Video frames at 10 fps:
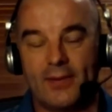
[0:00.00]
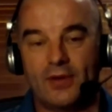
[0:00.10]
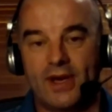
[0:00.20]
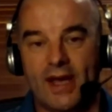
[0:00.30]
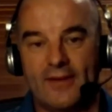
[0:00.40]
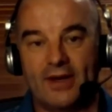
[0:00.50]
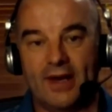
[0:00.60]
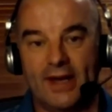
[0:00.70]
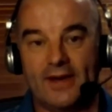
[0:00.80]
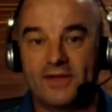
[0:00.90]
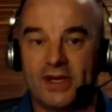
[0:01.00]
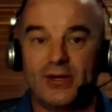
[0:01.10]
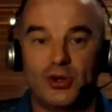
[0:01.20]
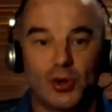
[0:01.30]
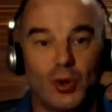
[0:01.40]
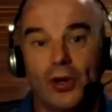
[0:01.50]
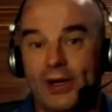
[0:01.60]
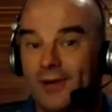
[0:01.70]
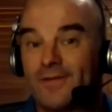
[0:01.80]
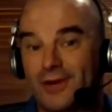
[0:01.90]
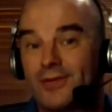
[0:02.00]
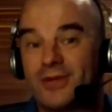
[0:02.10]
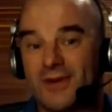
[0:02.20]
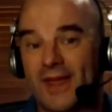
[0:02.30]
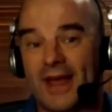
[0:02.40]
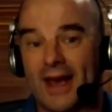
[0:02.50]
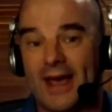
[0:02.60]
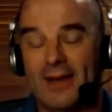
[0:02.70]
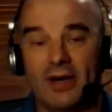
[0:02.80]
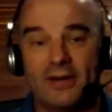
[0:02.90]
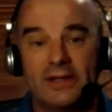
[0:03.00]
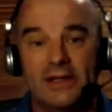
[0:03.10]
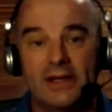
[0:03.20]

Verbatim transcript: They would never live to enjoy the fruits of their labor.